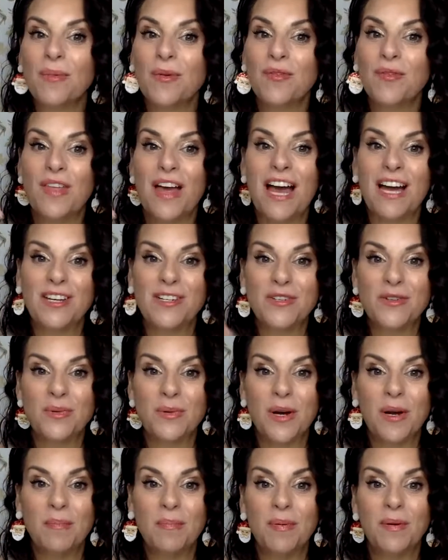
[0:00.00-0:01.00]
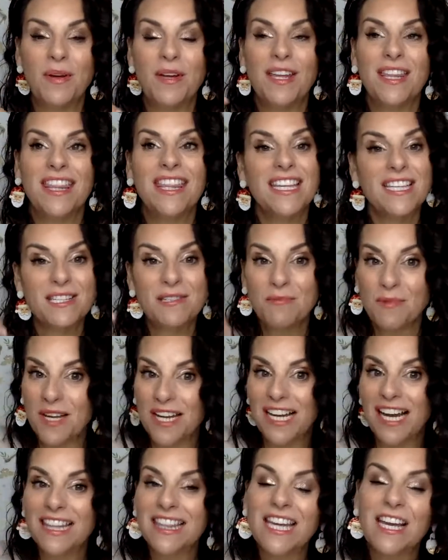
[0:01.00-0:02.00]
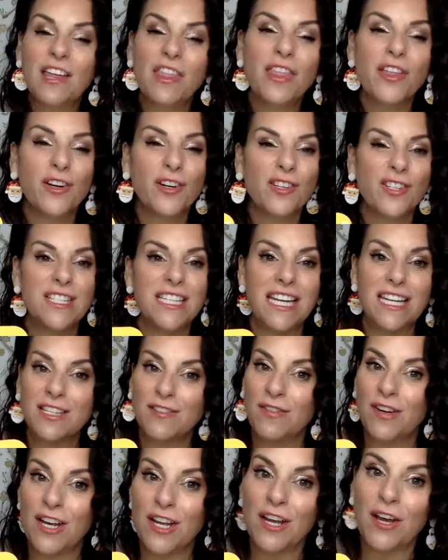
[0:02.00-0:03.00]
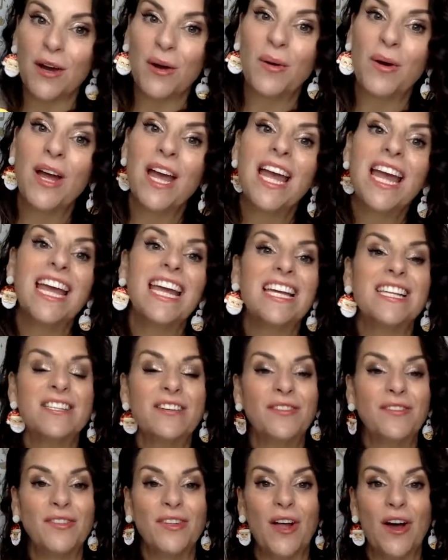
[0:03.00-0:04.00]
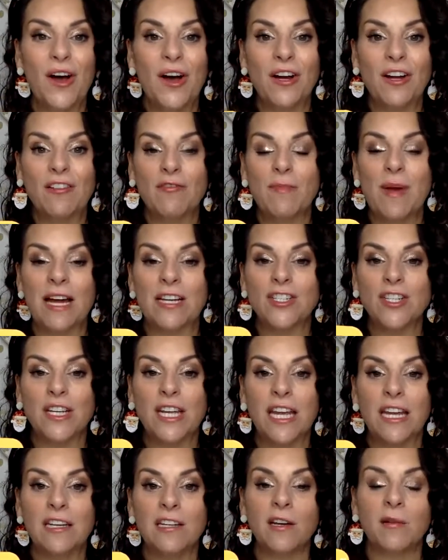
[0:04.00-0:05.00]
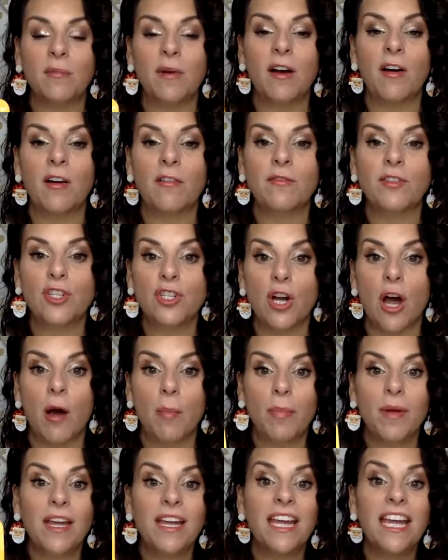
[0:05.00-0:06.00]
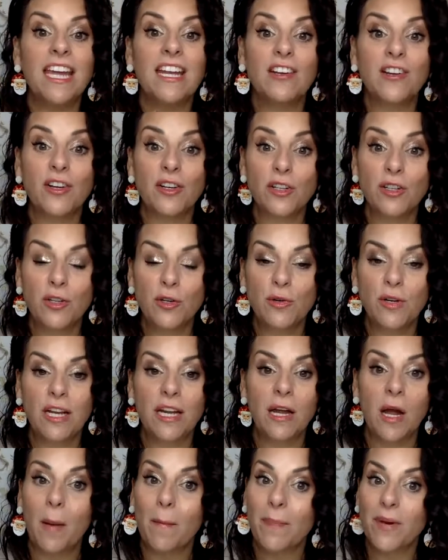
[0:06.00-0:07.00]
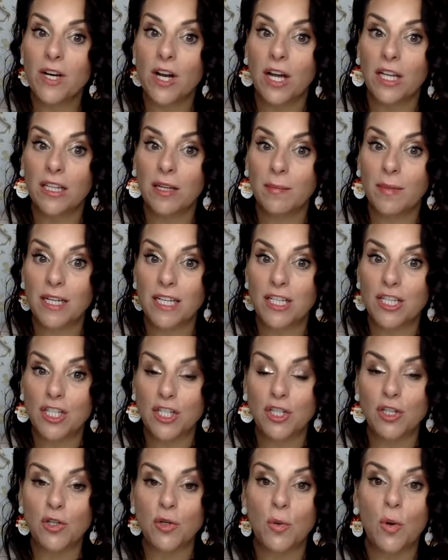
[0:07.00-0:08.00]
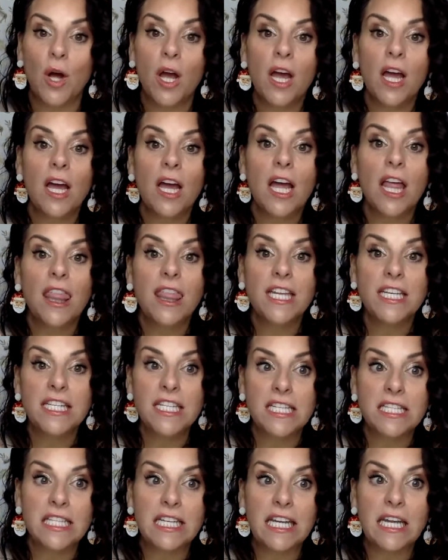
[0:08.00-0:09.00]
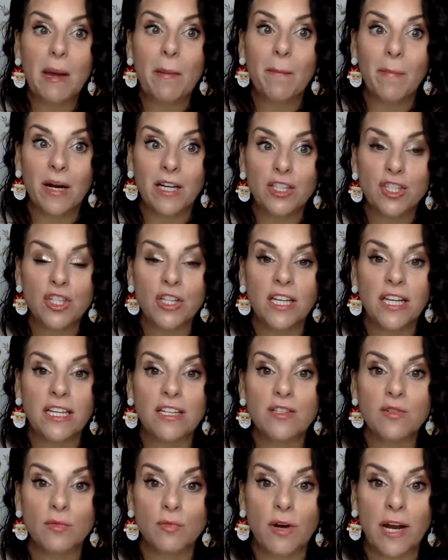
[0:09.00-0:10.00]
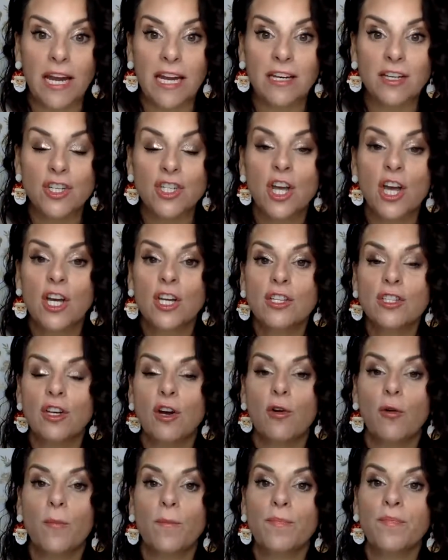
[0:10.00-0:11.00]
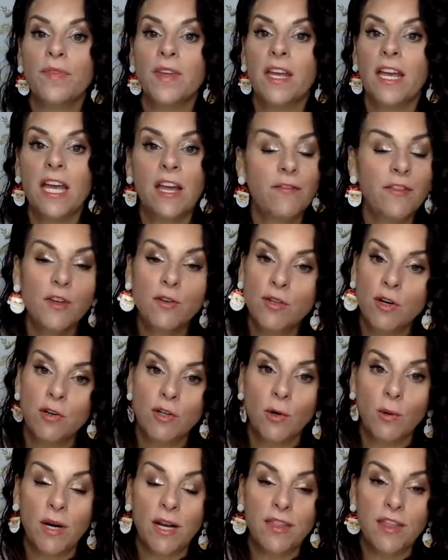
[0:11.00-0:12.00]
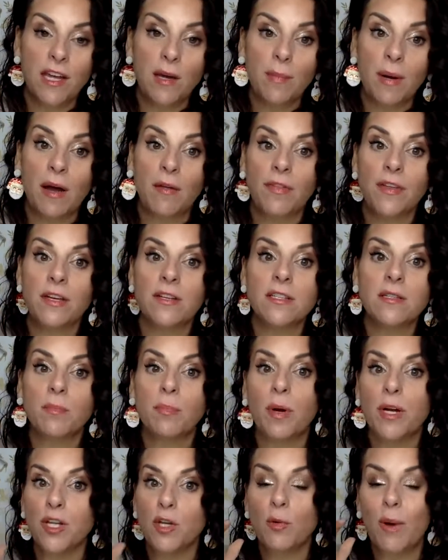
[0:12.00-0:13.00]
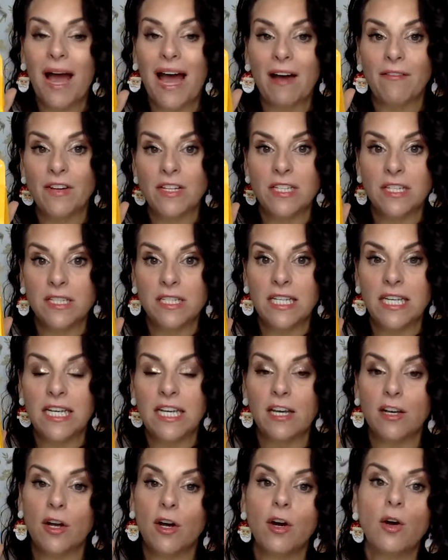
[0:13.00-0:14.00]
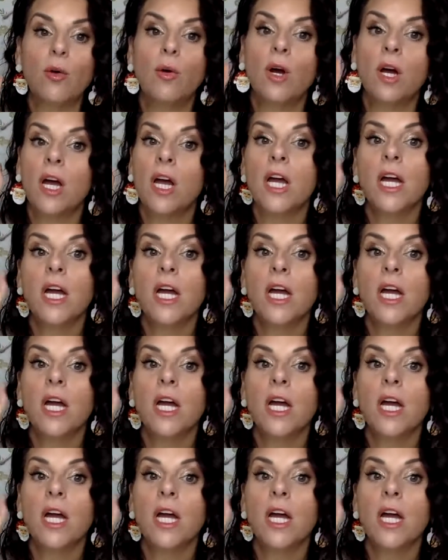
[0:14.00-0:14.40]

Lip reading: of that trip this week. I think Thursday's video is a vlog of Magic Kingdom of shopping, including but not limited to the Disney Munchlings range. So if you don't know anything about this, but you have a Disney kiddo,